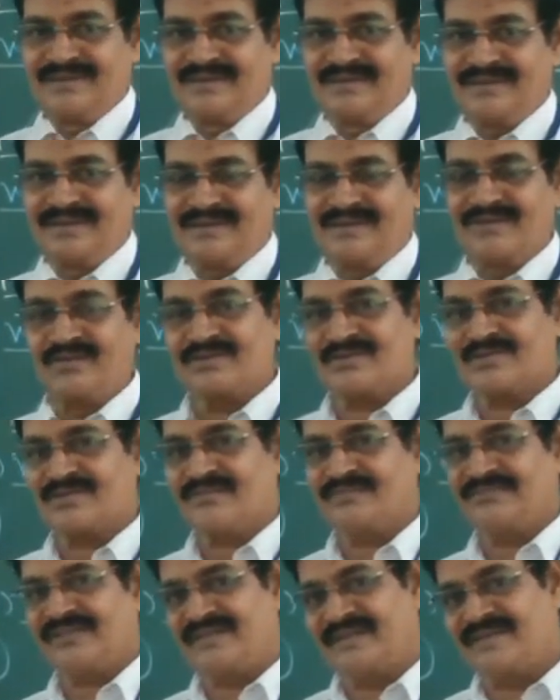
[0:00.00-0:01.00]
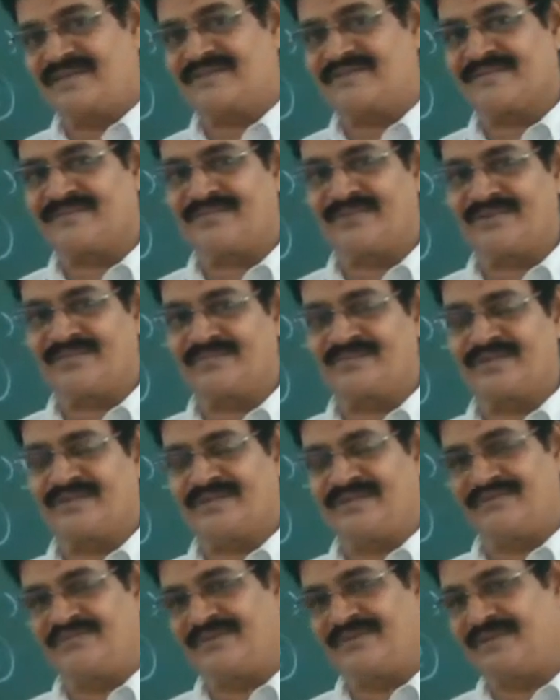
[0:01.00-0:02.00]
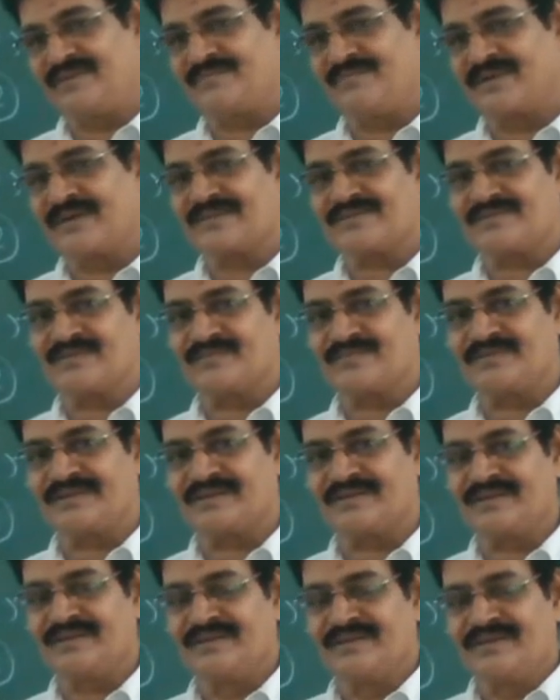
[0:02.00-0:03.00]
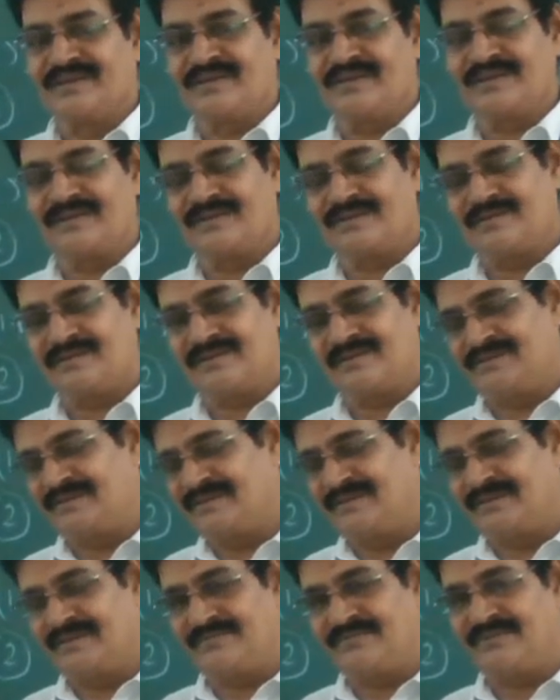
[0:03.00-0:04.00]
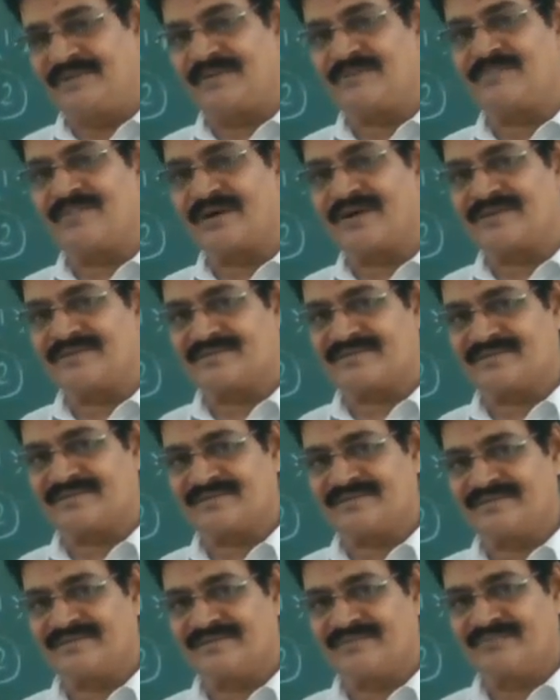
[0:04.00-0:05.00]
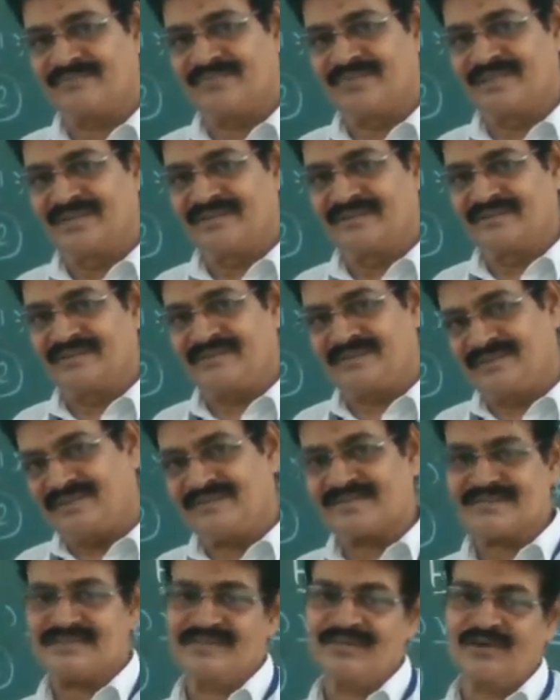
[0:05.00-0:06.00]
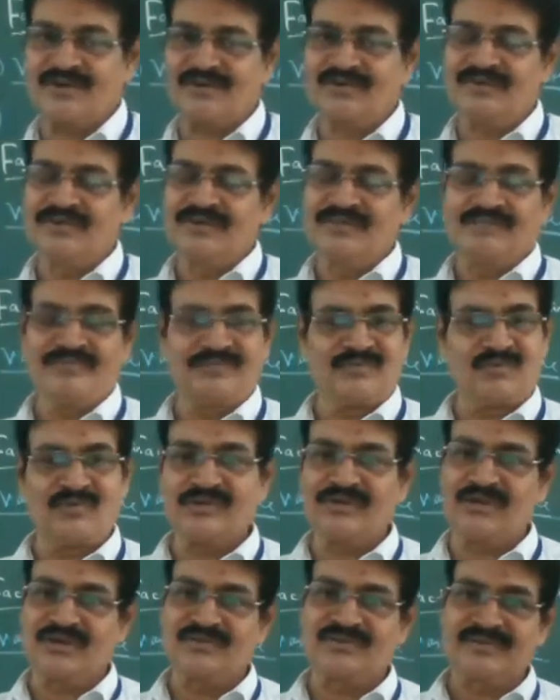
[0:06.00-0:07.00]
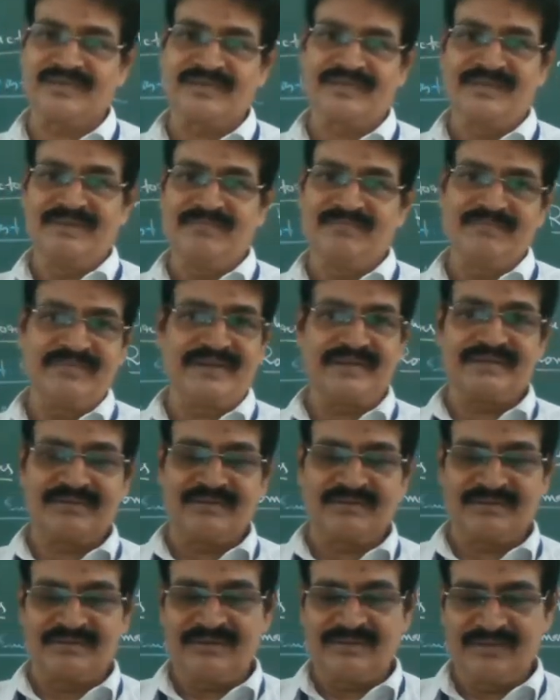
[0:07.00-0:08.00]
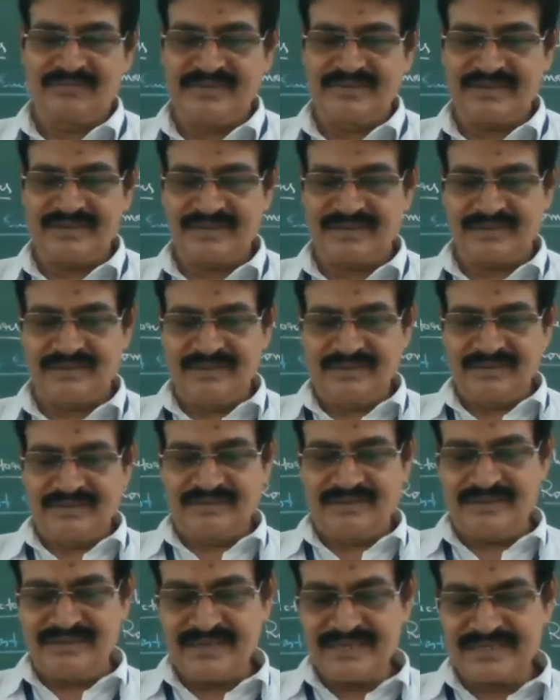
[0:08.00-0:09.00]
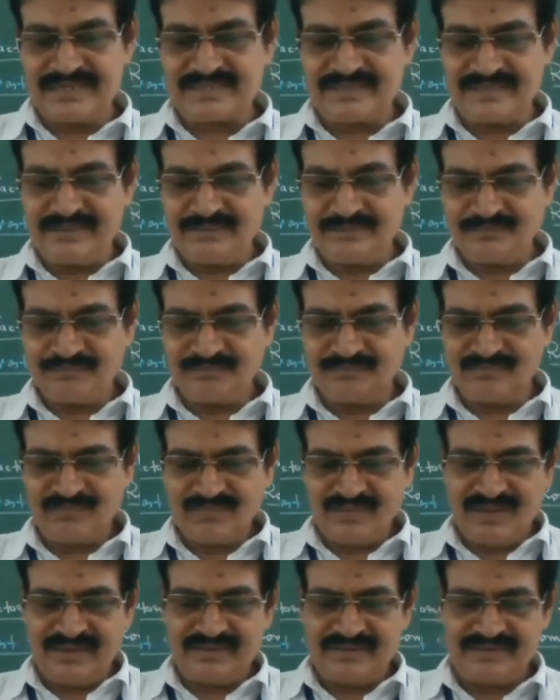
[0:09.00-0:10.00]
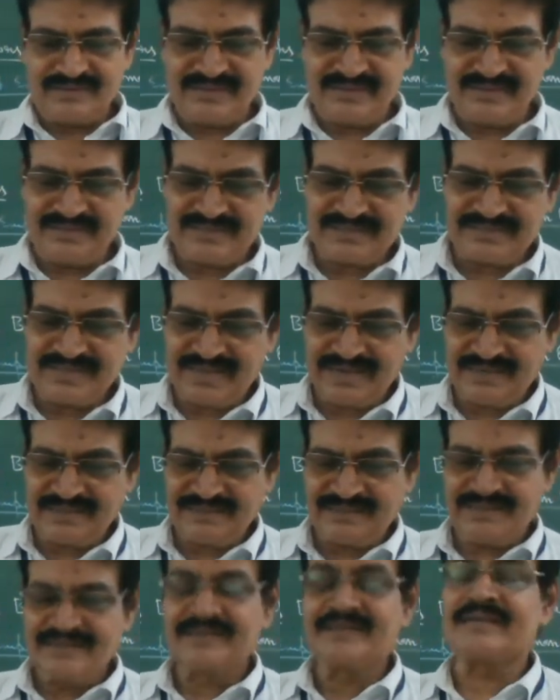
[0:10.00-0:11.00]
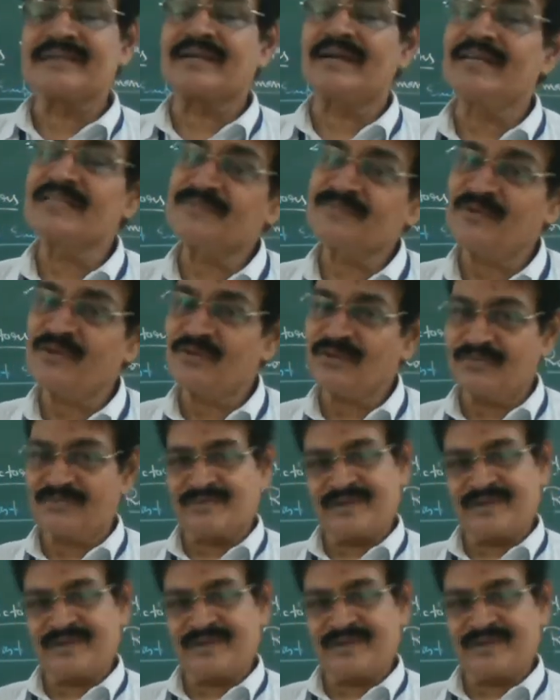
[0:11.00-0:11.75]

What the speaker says: and lots of threats from the different parts of the different parts. But this now, no doubt, made the weaker. The next thing is that transfer of